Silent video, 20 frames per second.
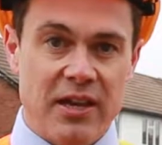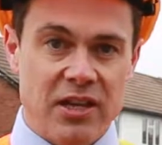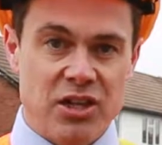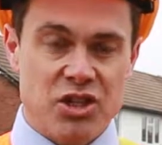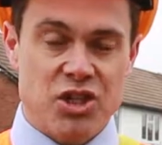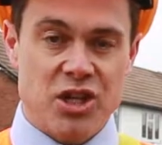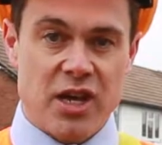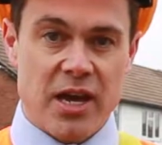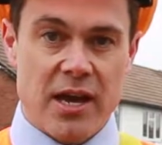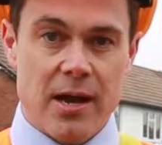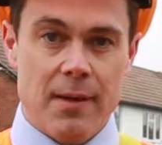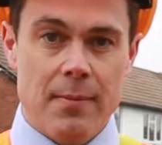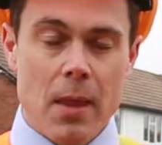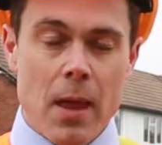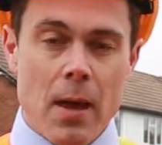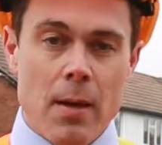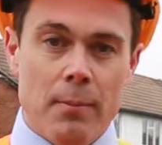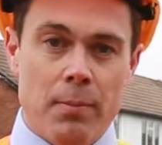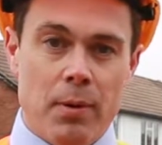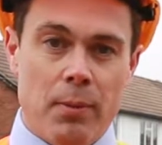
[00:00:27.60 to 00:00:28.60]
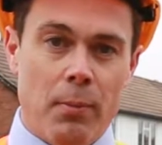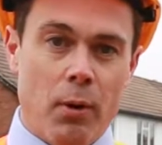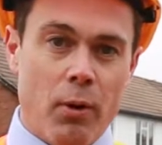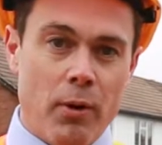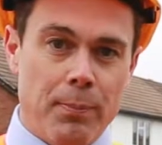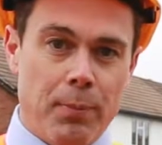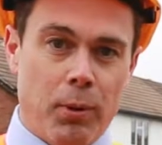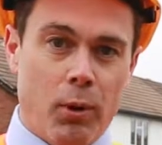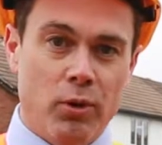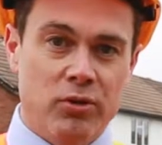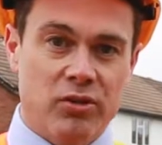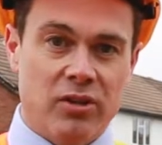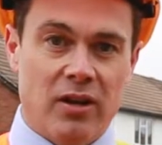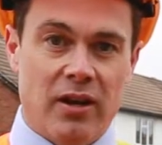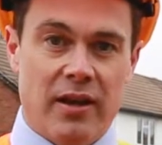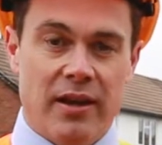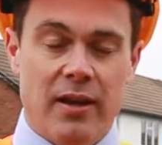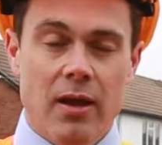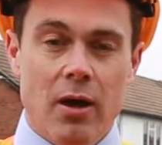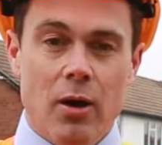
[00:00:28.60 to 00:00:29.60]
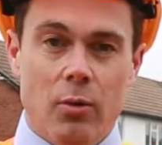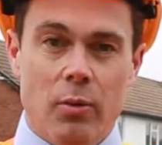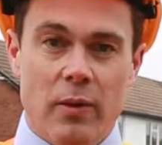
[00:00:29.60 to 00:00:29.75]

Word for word: each year, but more importantly,